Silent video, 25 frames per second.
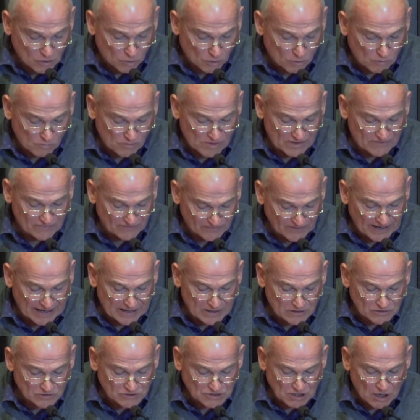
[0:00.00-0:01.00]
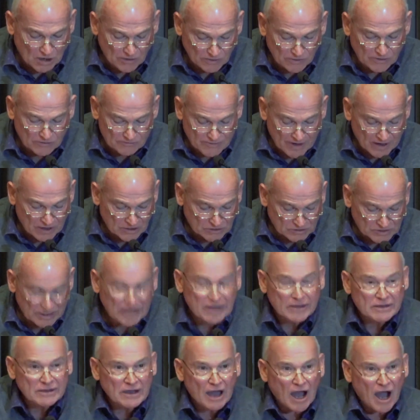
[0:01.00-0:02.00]
corn with flails on the road
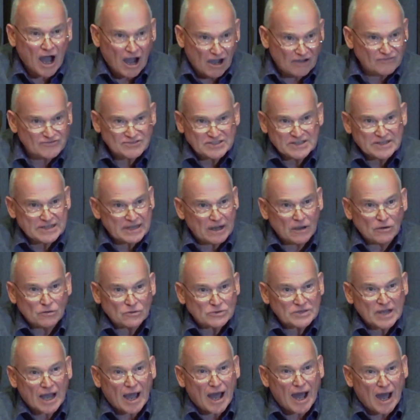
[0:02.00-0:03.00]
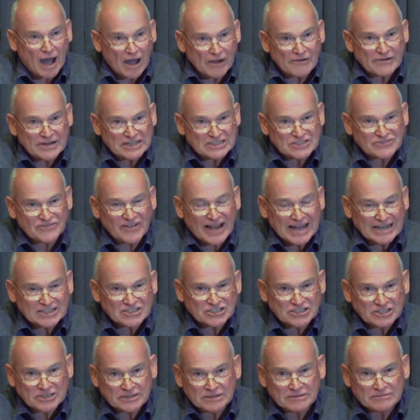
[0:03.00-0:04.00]
after the old Irish
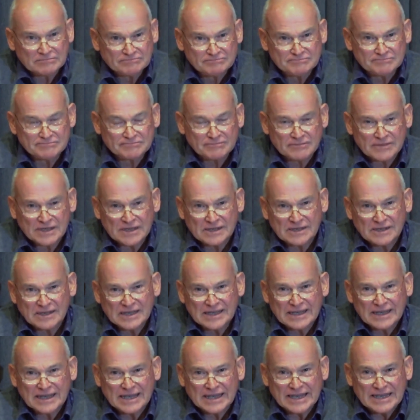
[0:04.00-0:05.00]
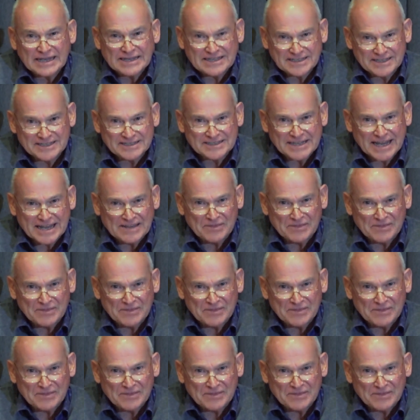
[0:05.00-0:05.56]
fashion. He didn't